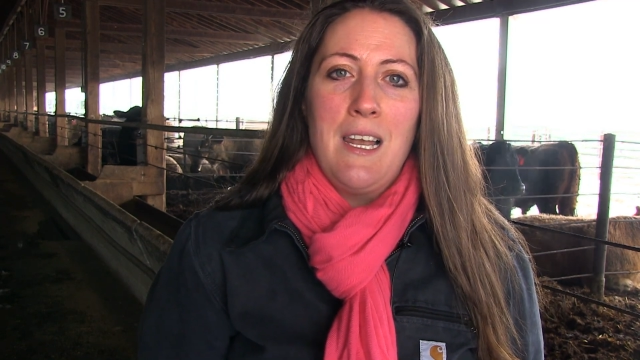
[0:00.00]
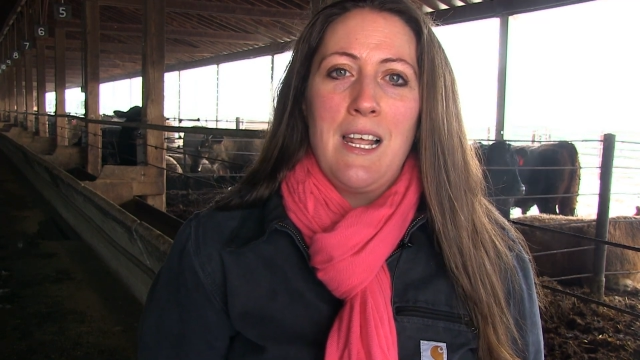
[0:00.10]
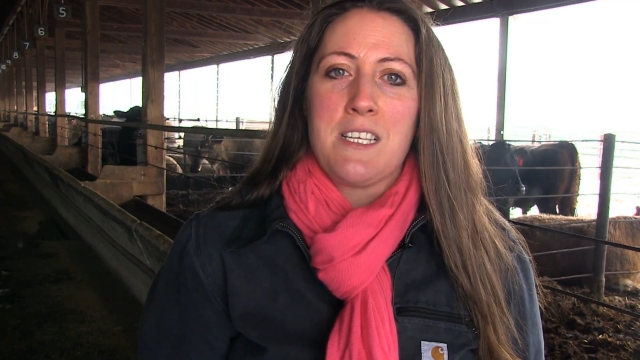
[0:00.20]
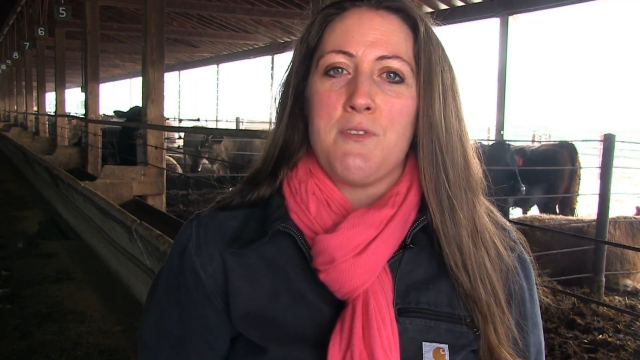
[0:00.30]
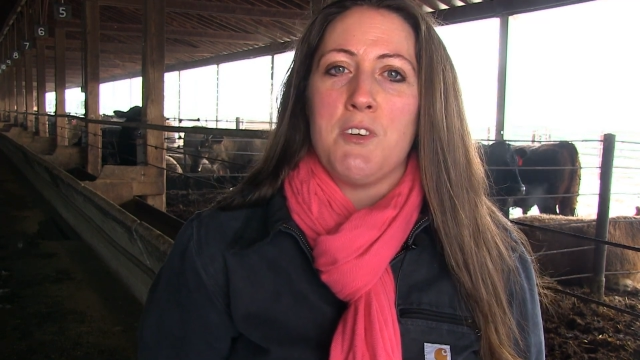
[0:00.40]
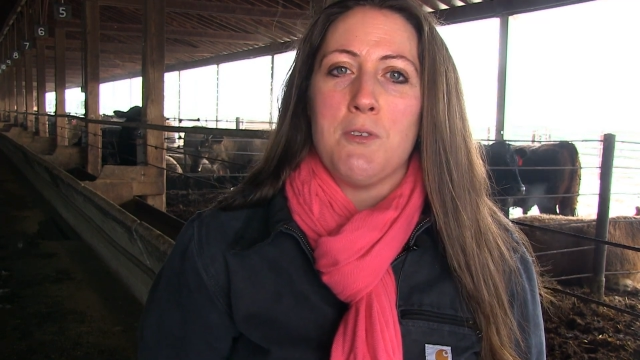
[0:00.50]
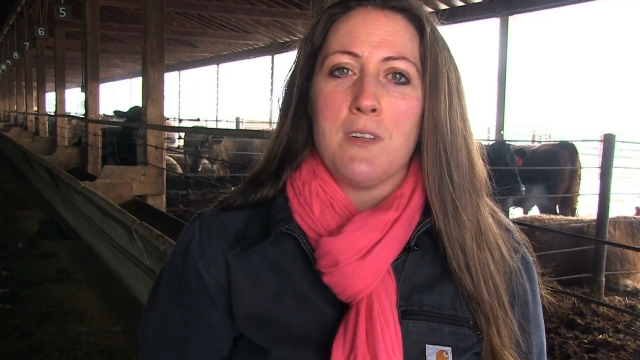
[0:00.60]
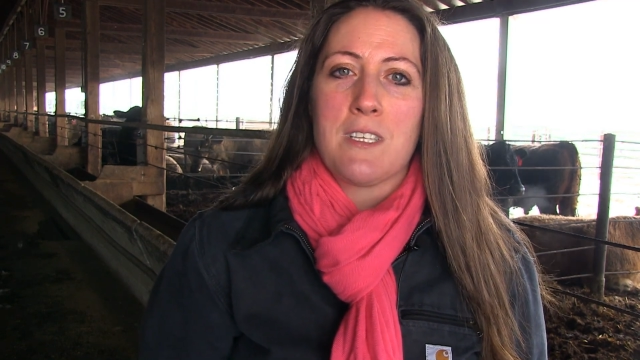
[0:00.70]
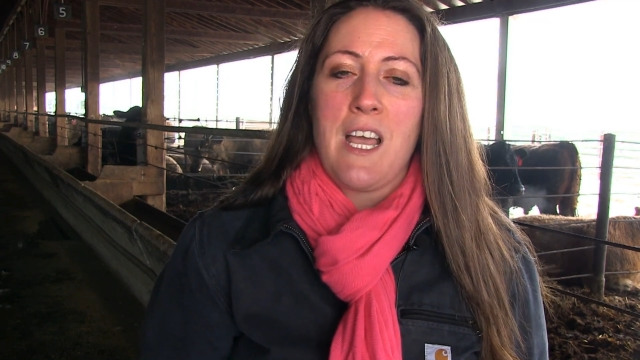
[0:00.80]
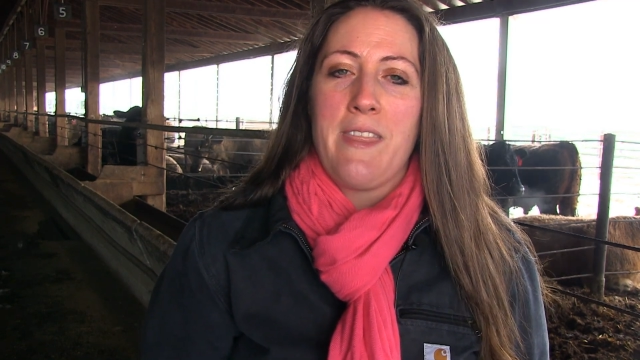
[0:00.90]
less
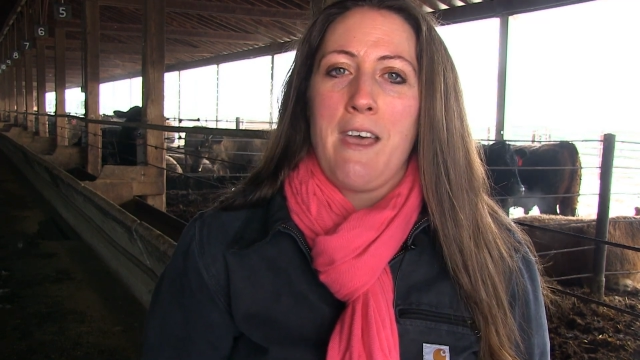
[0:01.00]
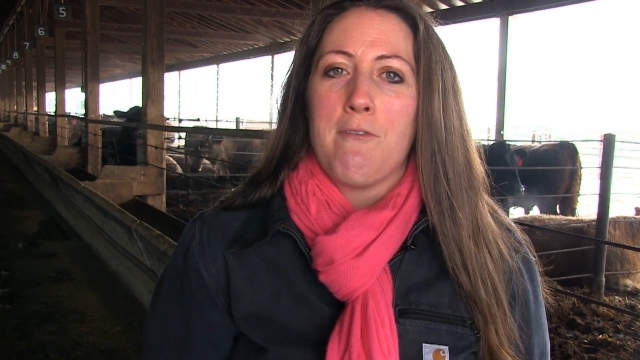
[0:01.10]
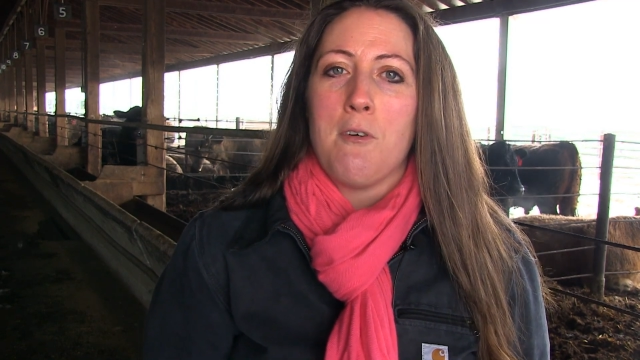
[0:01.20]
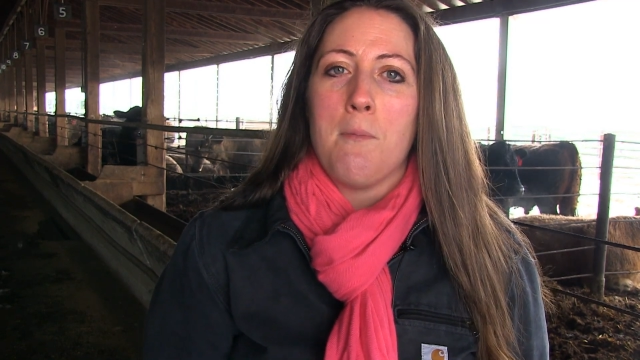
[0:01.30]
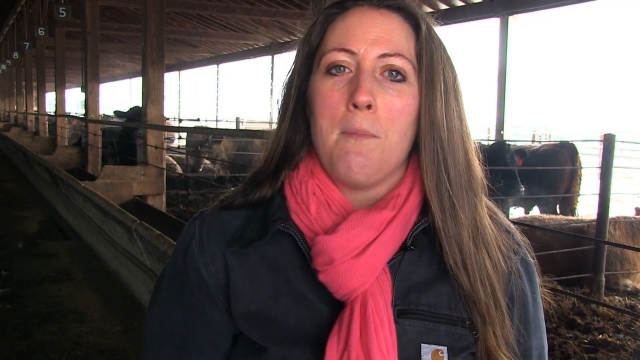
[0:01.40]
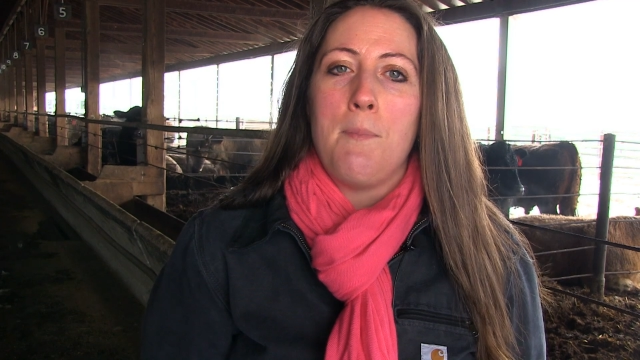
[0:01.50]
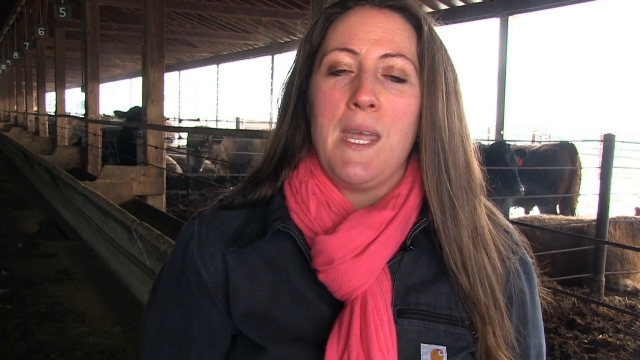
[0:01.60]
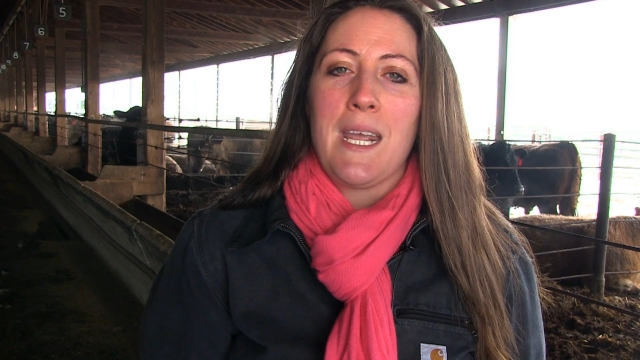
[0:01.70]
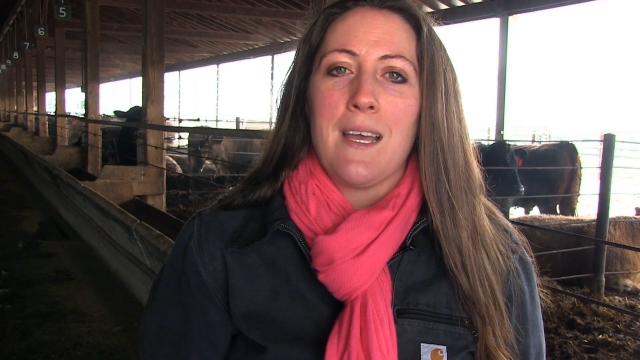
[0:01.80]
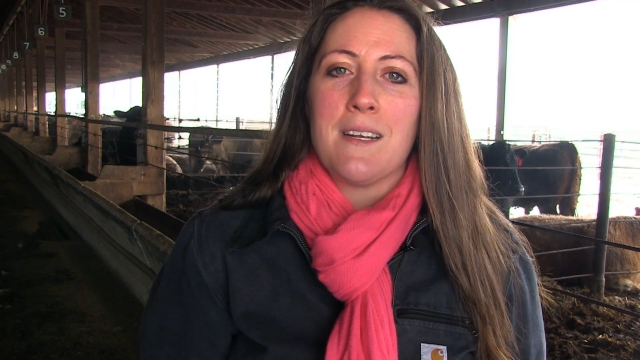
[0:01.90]
fuels, and therefore
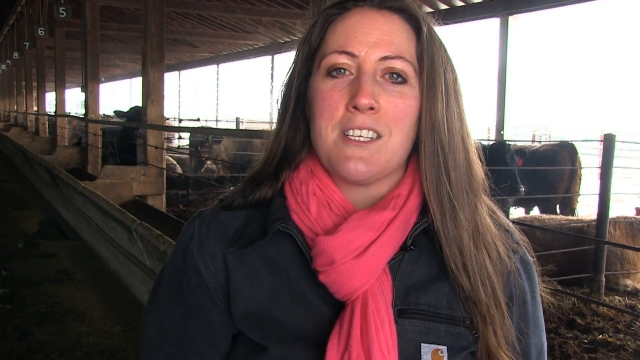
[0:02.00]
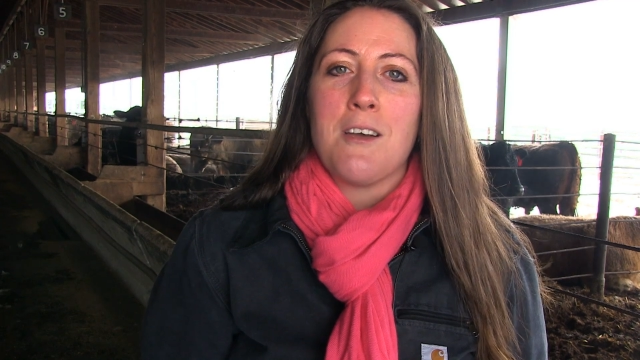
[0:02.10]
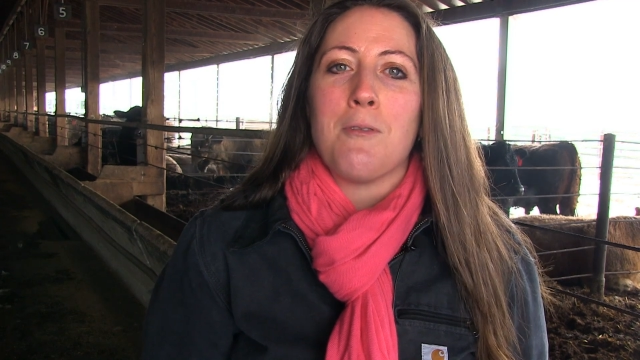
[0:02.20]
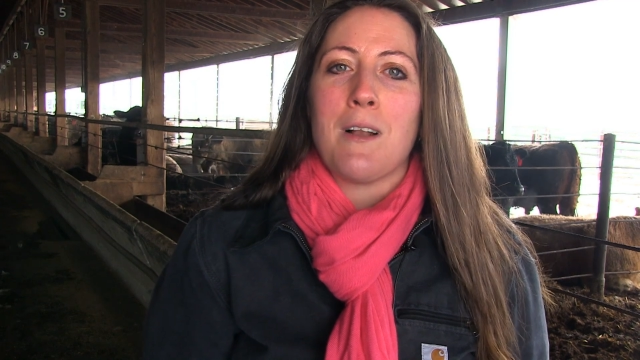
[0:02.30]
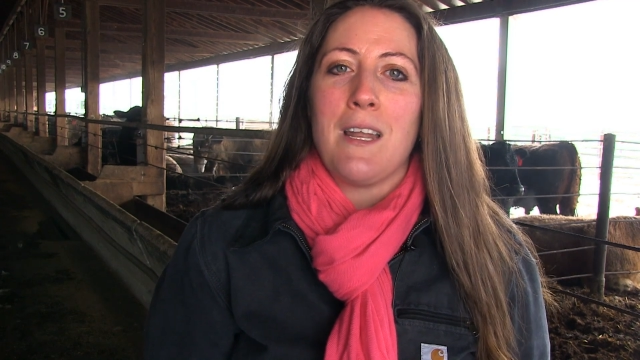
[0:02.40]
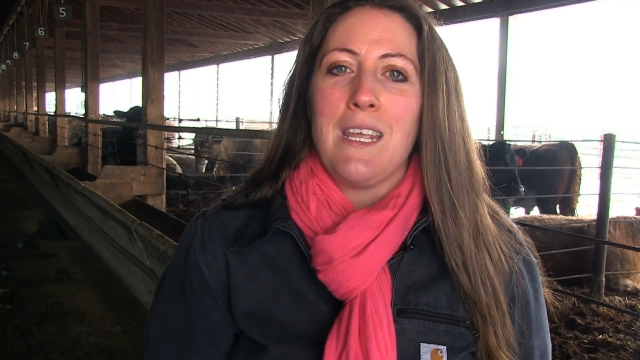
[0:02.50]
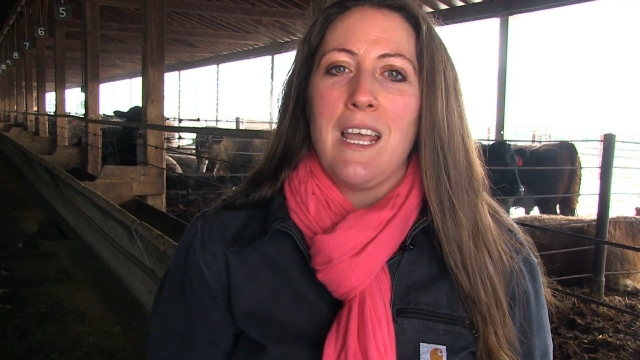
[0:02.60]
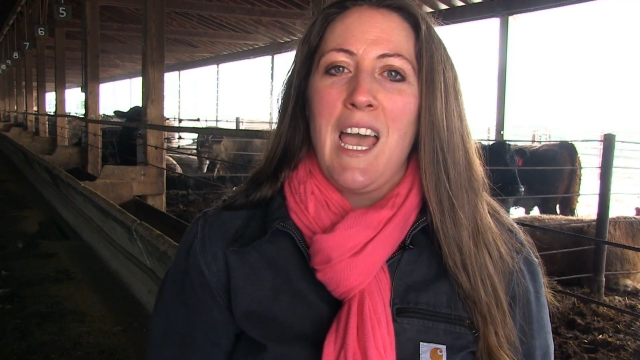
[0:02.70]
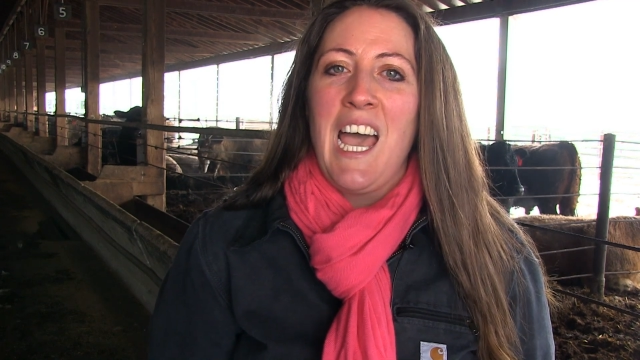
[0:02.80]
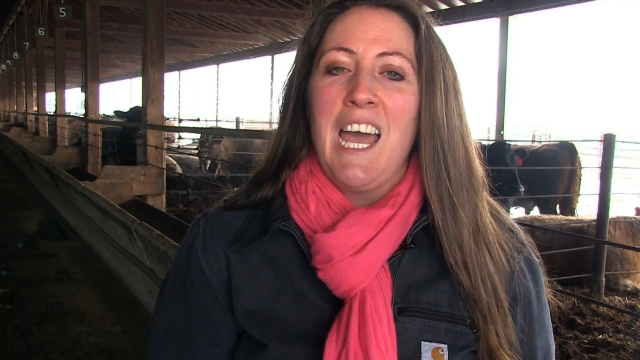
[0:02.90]
being a
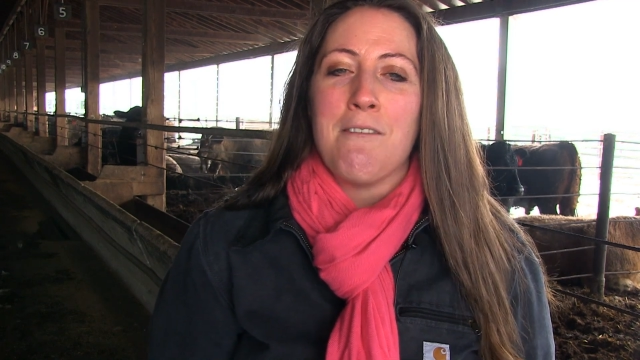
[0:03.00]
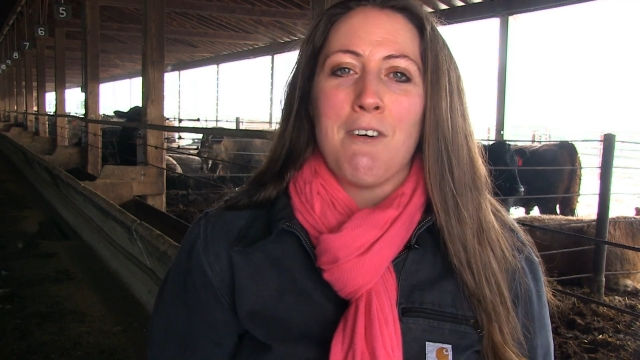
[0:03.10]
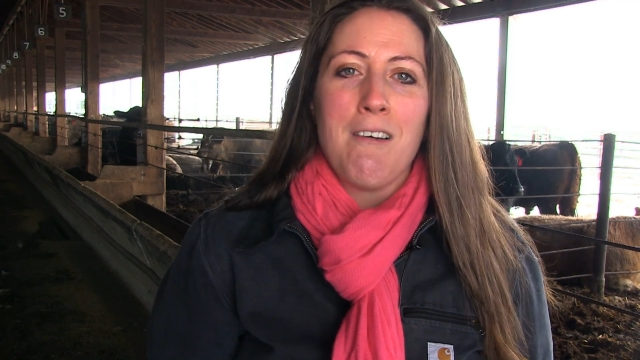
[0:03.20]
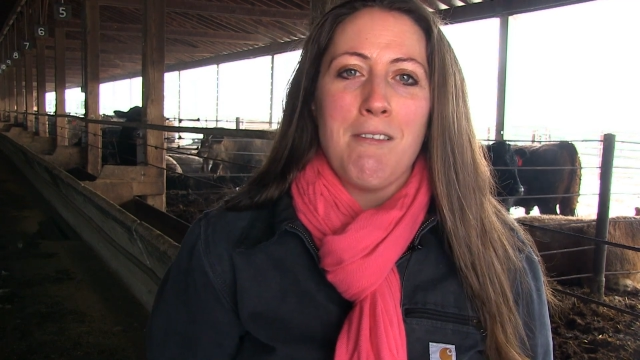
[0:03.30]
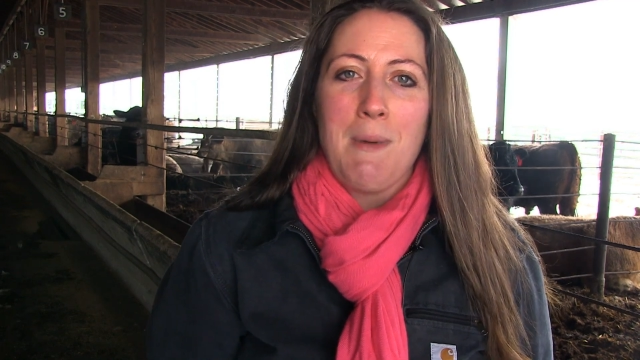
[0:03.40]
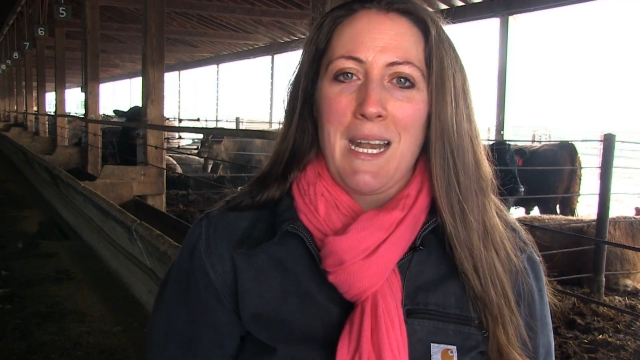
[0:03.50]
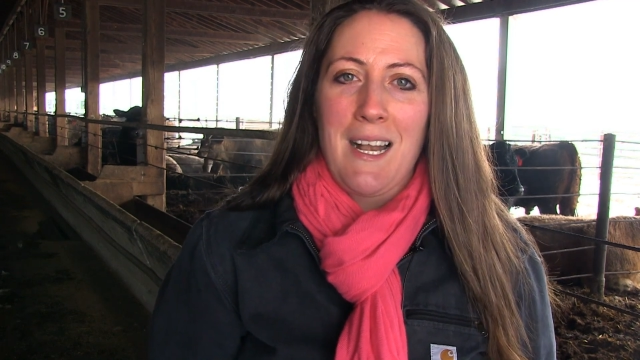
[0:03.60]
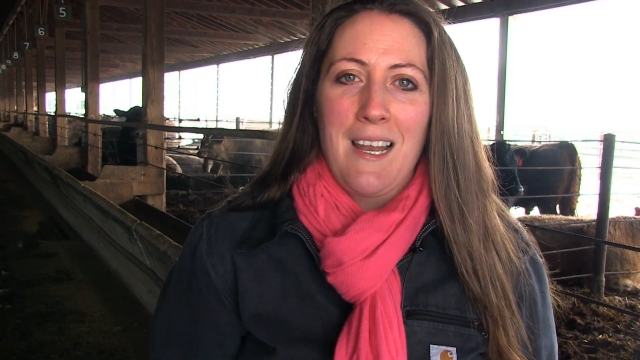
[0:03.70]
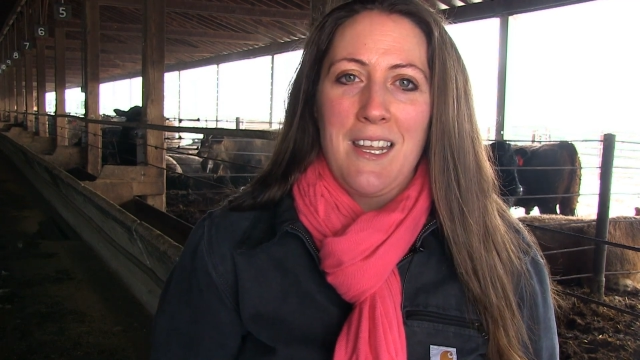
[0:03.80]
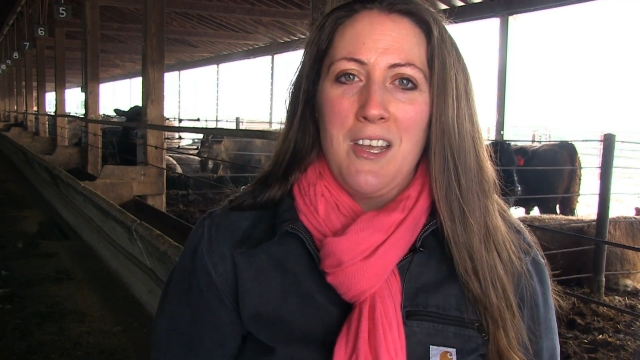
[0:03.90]
totally
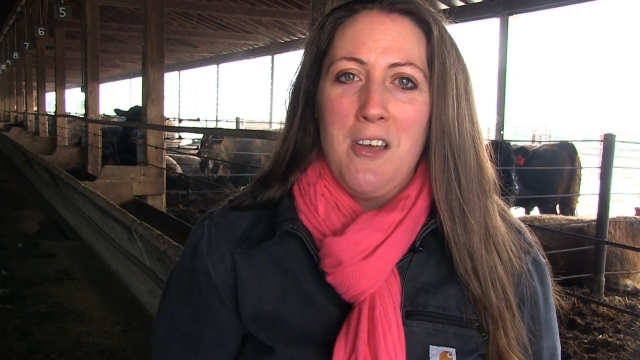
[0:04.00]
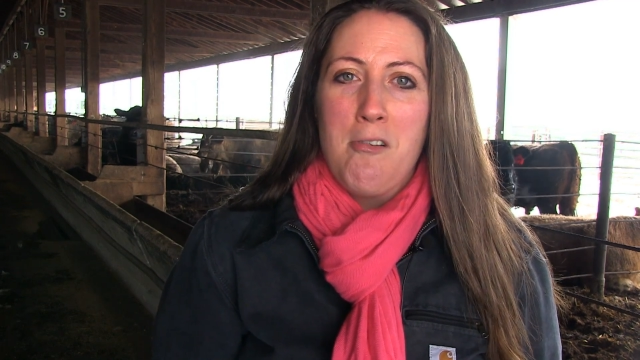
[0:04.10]
environmentally